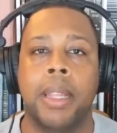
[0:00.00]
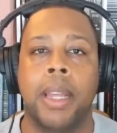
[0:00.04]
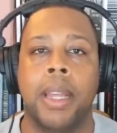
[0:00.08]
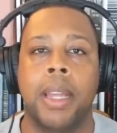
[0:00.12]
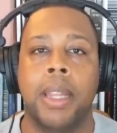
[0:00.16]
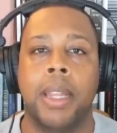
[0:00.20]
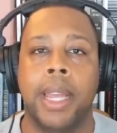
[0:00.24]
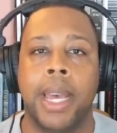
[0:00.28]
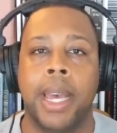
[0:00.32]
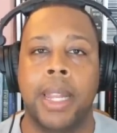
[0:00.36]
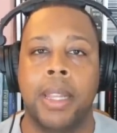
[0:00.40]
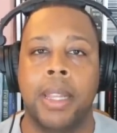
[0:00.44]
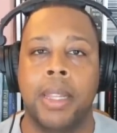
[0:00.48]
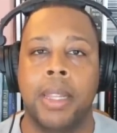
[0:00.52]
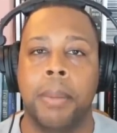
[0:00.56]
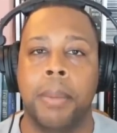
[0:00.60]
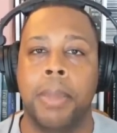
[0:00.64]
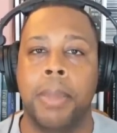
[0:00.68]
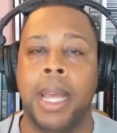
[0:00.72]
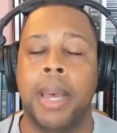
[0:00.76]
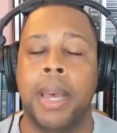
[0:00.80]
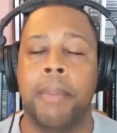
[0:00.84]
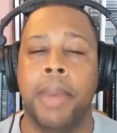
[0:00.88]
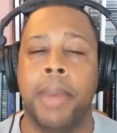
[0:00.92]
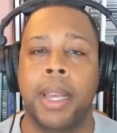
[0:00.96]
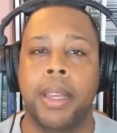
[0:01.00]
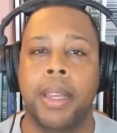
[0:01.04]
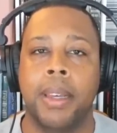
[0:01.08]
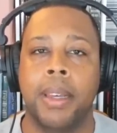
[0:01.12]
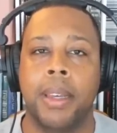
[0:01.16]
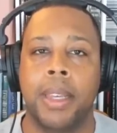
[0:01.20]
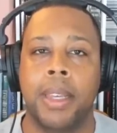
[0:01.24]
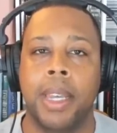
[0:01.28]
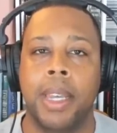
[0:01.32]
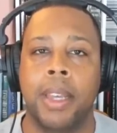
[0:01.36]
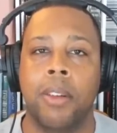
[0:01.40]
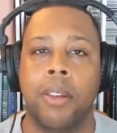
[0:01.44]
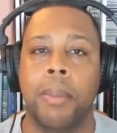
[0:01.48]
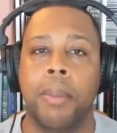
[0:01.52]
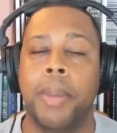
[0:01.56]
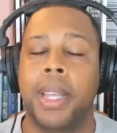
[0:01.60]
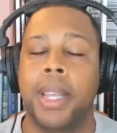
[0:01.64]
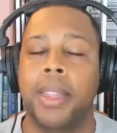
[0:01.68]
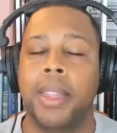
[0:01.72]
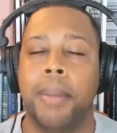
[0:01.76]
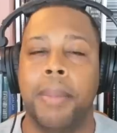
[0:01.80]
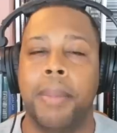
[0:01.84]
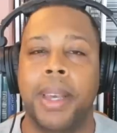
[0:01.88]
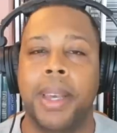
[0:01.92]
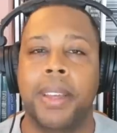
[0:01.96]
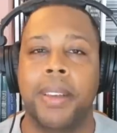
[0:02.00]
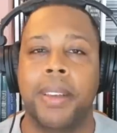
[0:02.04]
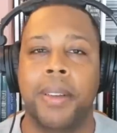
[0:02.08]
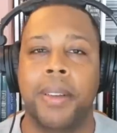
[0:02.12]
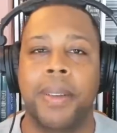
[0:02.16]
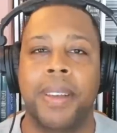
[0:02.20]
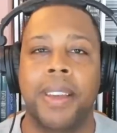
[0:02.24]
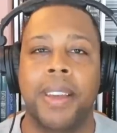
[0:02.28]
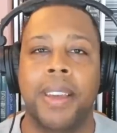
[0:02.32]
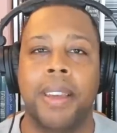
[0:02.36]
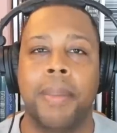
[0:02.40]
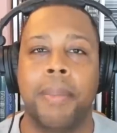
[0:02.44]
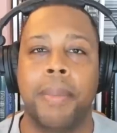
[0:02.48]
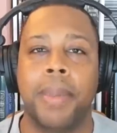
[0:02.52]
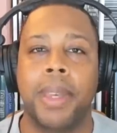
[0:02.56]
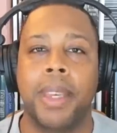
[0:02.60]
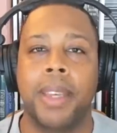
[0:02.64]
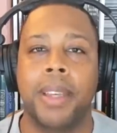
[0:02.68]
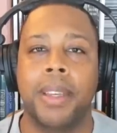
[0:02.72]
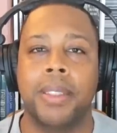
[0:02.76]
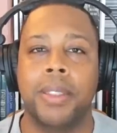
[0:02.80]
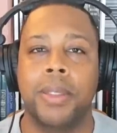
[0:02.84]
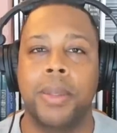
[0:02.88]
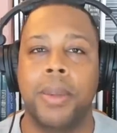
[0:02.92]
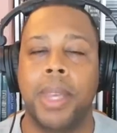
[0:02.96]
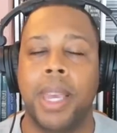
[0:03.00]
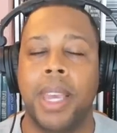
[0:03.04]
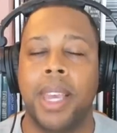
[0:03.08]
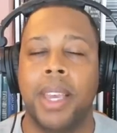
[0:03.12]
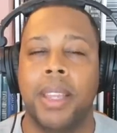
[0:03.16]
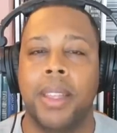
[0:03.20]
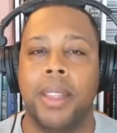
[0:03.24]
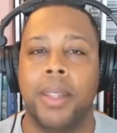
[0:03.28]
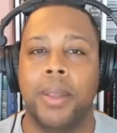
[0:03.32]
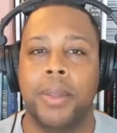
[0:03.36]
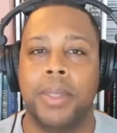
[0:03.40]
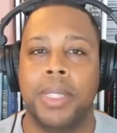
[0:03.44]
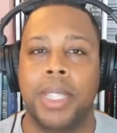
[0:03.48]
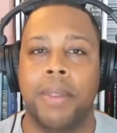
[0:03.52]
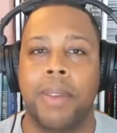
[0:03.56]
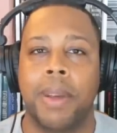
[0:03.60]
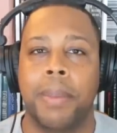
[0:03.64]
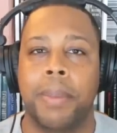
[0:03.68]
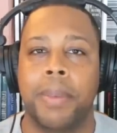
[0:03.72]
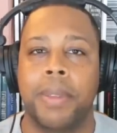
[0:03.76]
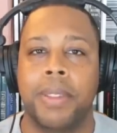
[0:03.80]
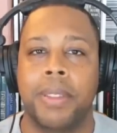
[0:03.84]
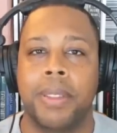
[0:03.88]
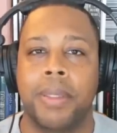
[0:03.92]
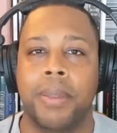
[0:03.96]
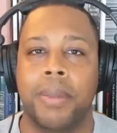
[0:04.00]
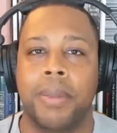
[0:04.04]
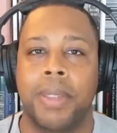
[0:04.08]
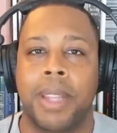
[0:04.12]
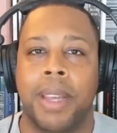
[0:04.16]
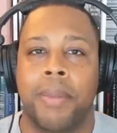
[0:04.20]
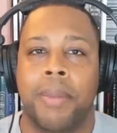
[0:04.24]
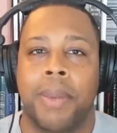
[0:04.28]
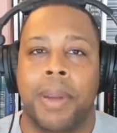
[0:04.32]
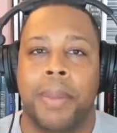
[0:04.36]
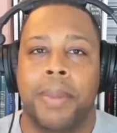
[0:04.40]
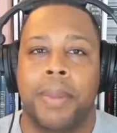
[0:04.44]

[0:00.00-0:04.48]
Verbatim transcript: Atlanta the black mecca again or make the mecca great again because you can't lose that rep- that